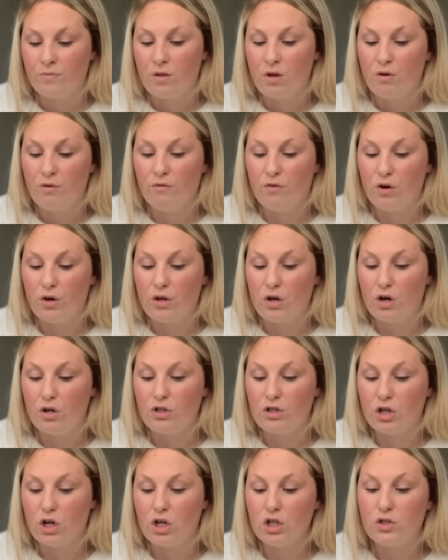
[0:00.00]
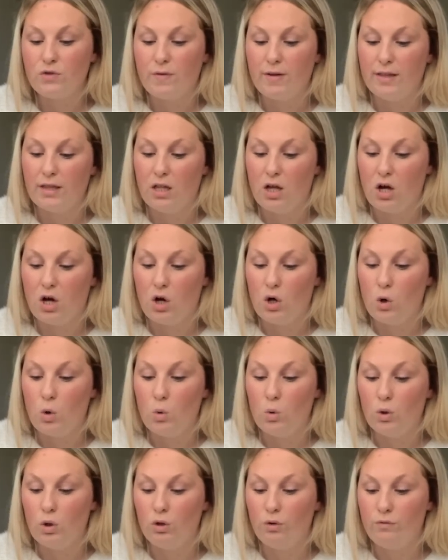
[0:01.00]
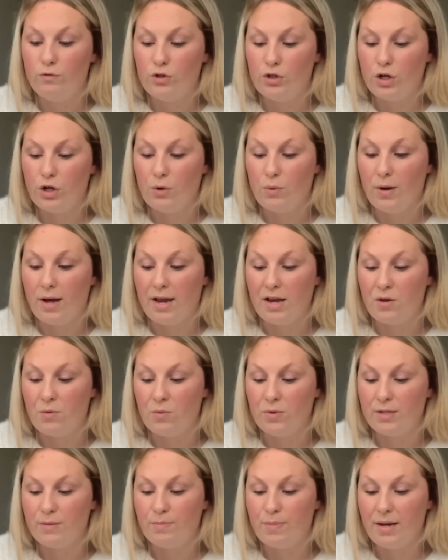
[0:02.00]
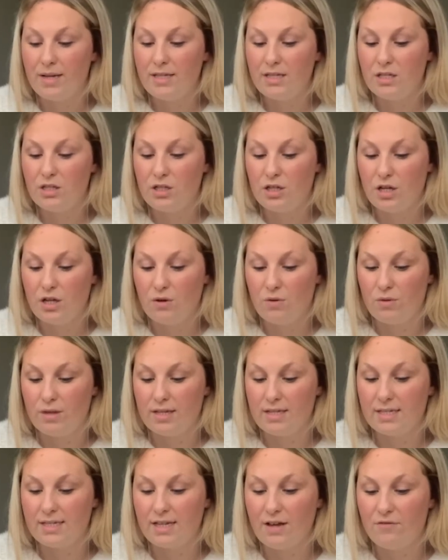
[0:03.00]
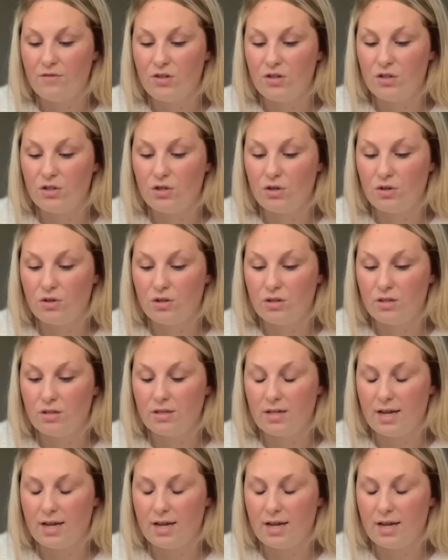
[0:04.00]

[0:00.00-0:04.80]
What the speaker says: "For your daughter-in-law, who loves you and who is better to you than seven sons,